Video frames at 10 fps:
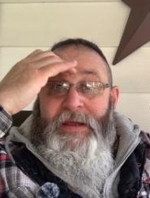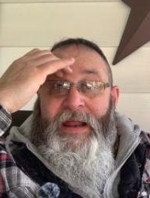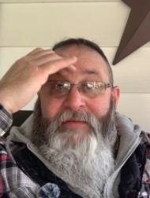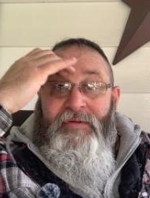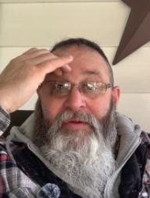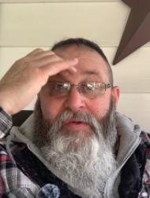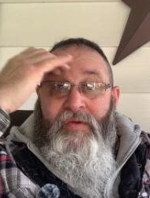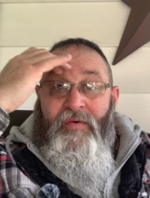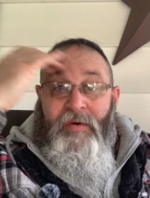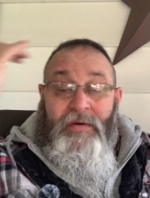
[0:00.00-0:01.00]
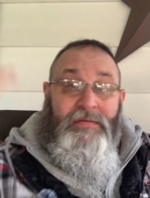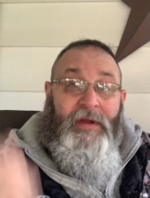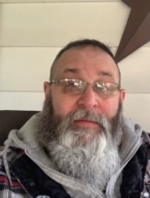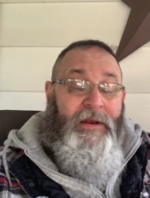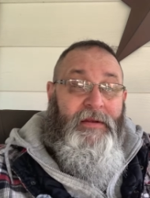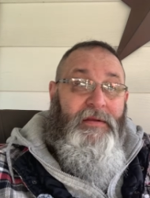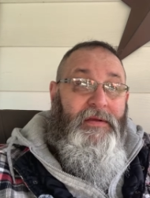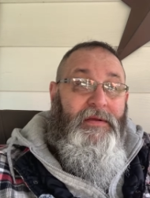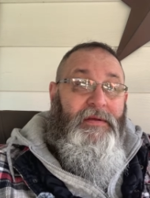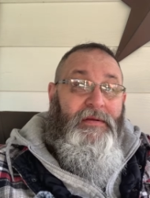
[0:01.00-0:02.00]
have a little store. I mean,
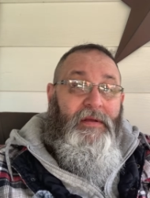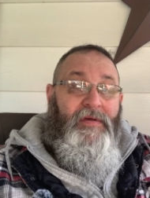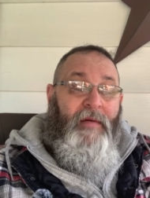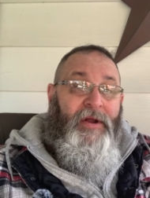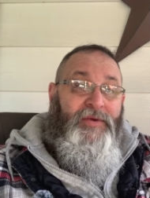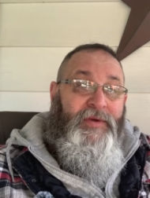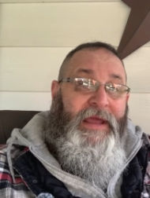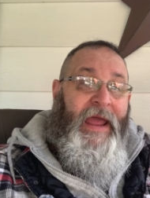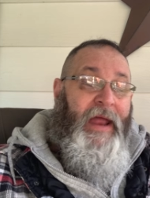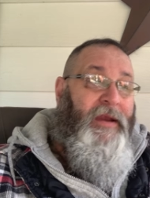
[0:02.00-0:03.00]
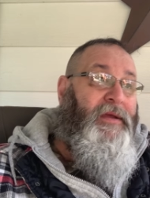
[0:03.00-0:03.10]
that's how much we get,